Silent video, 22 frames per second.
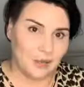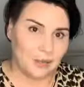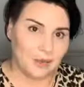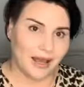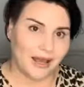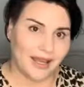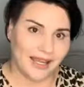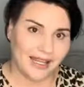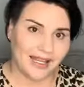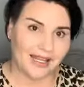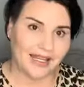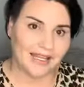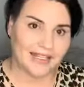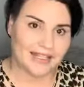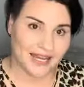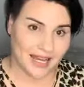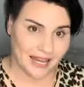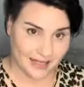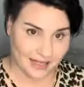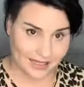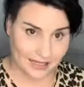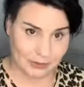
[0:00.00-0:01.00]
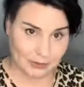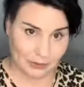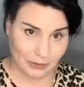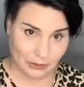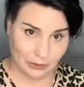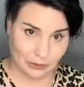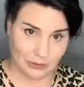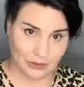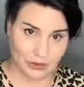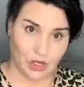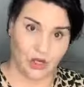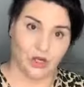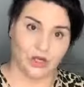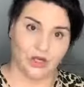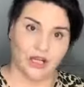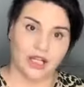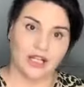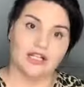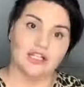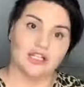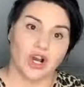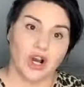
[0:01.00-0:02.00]
Pay your tax bills
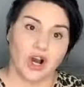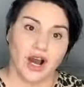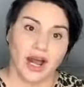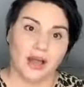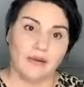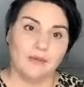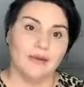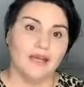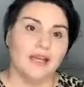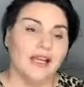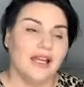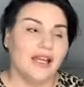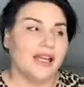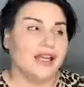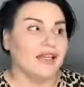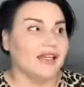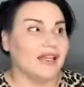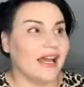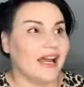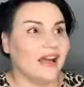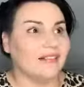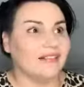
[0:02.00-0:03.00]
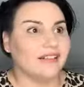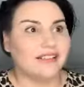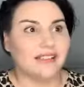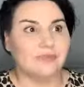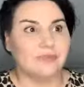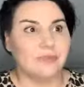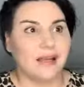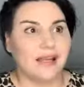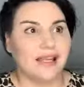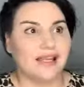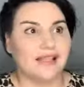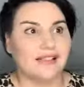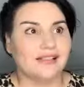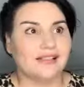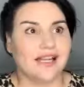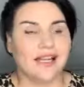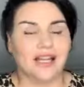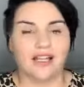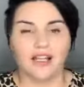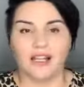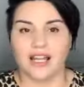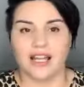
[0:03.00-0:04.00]
on time. Now, this may
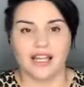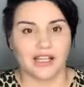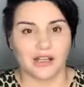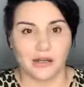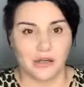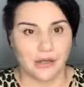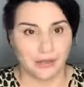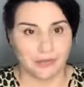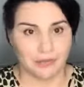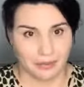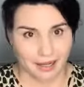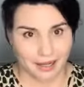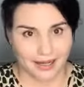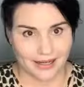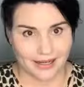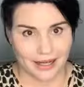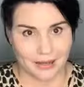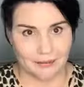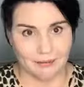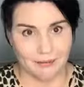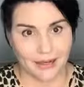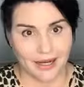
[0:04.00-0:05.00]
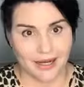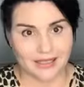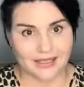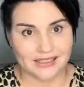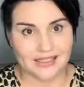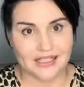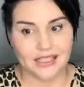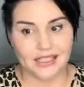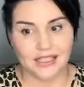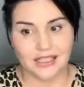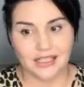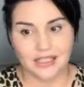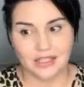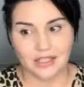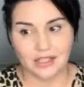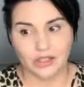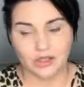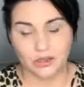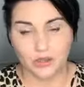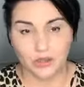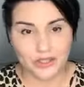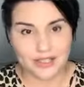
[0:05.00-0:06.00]
sound like a no-brainer, but
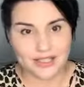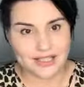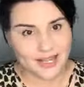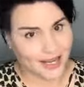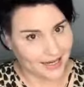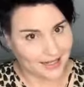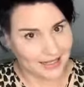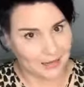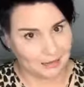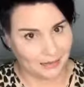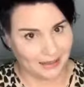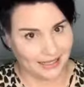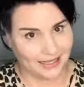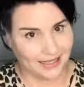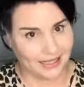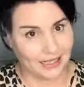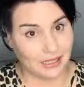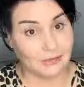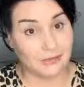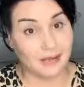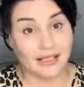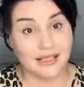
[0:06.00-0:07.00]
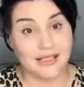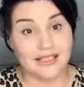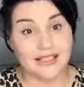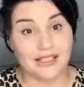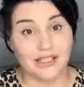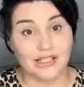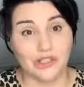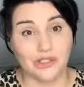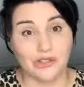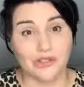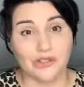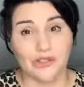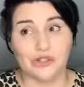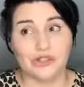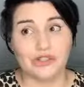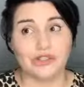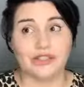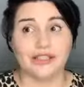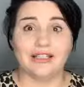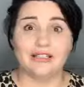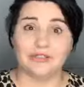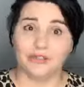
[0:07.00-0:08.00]
good tax planning means that you
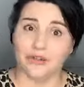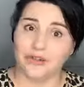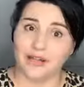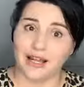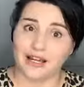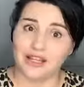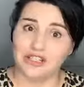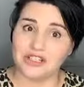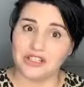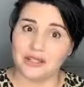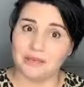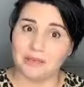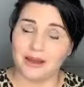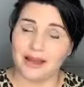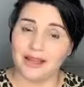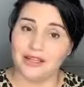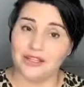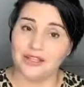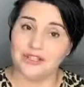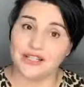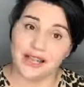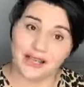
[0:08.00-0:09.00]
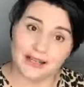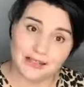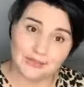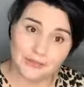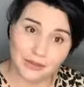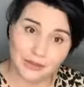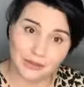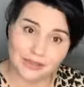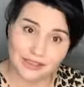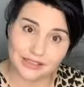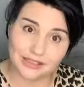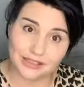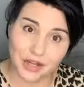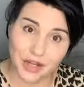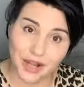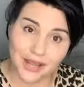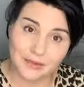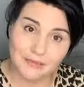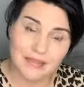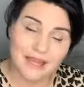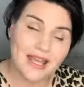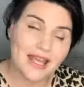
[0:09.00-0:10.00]
usually don't actually pay your tax bills in
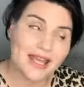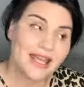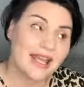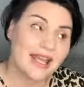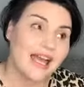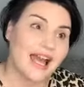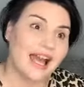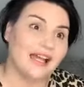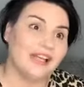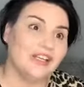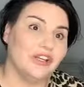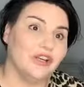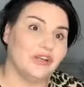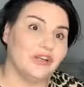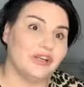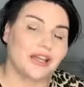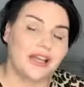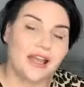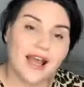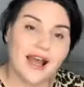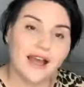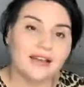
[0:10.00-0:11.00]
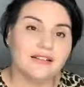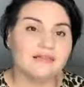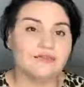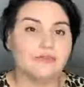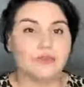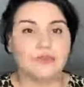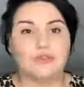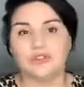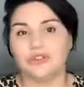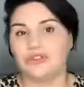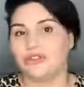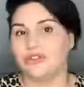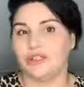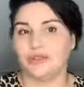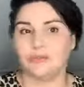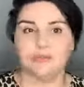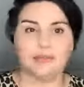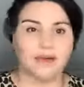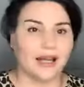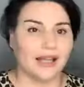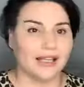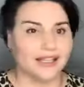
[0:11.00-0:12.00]
time, and your accountant will do
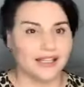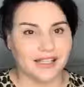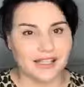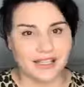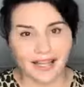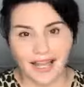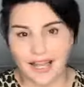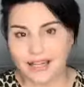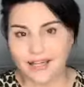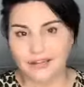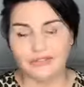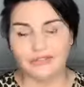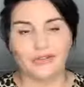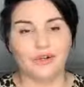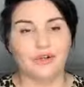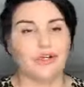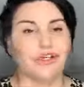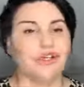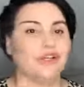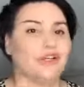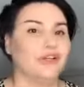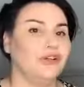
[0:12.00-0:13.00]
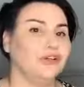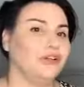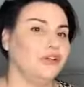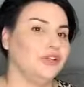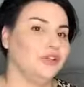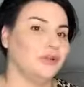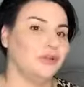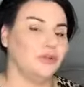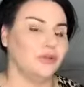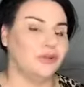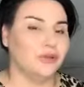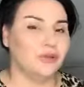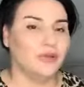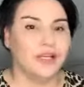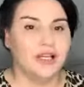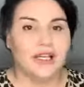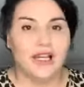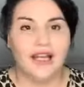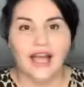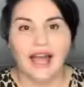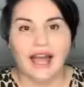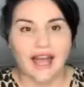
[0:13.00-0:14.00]
them a year later for you. You will
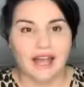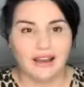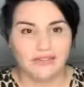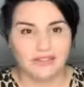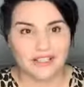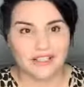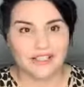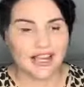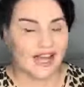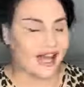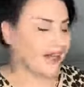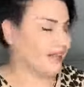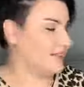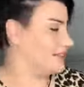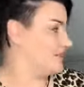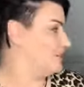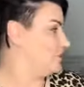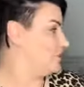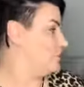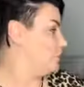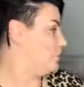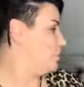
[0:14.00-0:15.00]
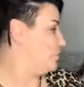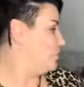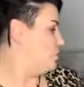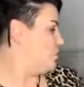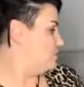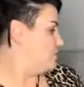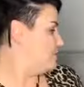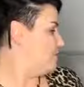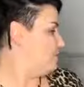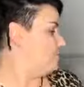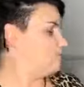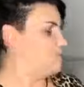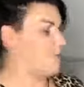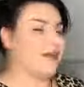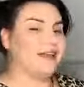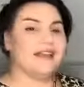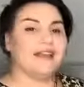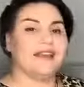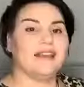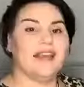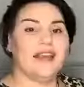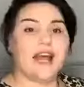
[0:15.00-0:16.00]
have the tax in your
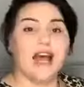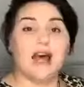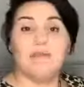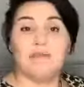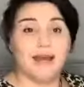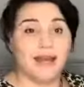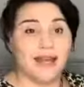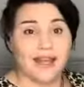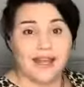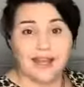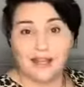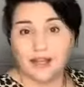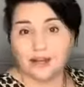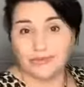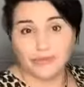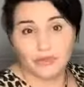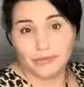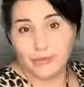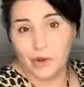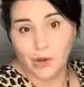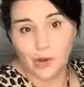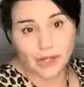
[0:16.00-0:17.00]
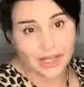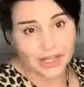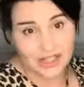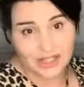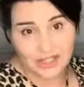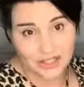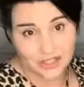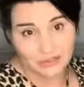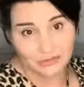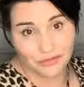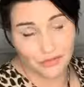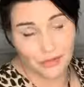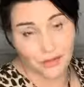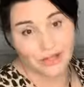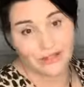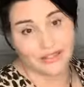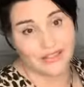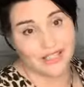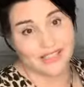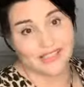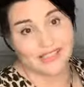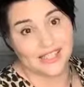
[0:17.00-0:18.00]
bank account, paying off your mortgage and a few other
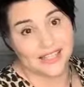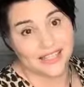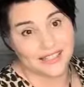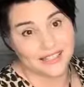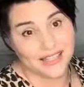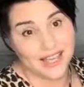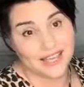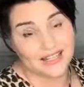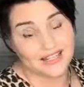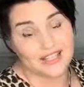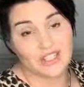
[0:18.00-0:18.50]
things like that.